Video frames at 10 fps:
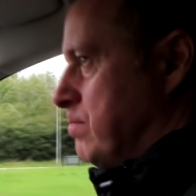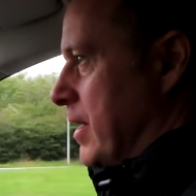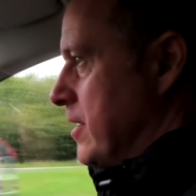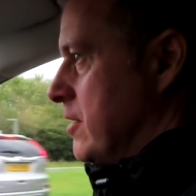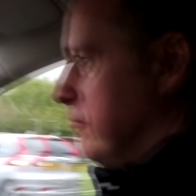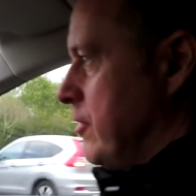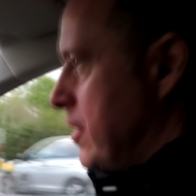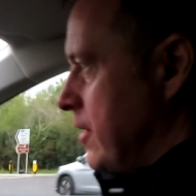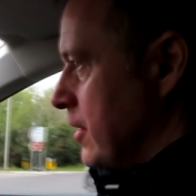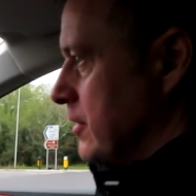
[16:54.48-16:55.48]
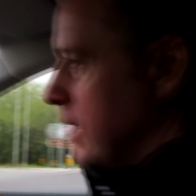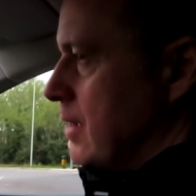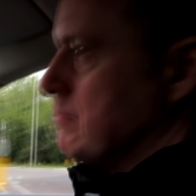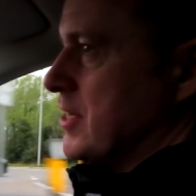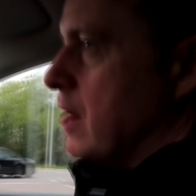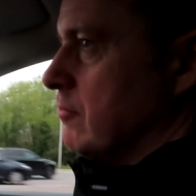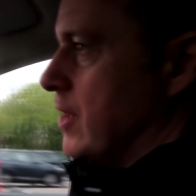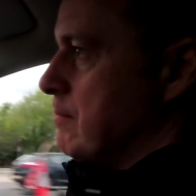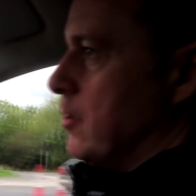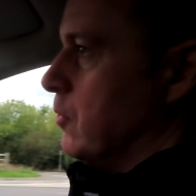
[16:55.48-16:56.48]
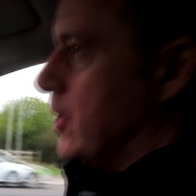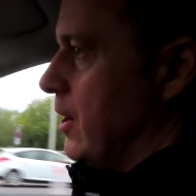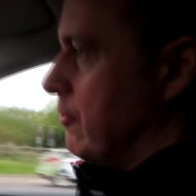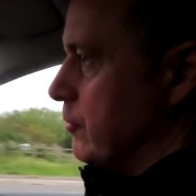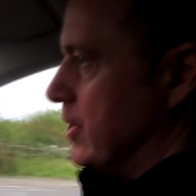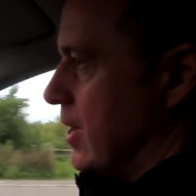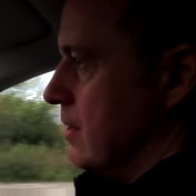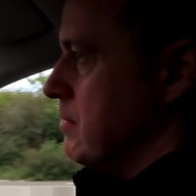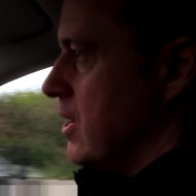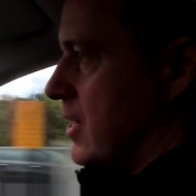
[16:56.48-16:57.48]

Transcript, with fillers: plenty of uh, names out there, but if we get them in,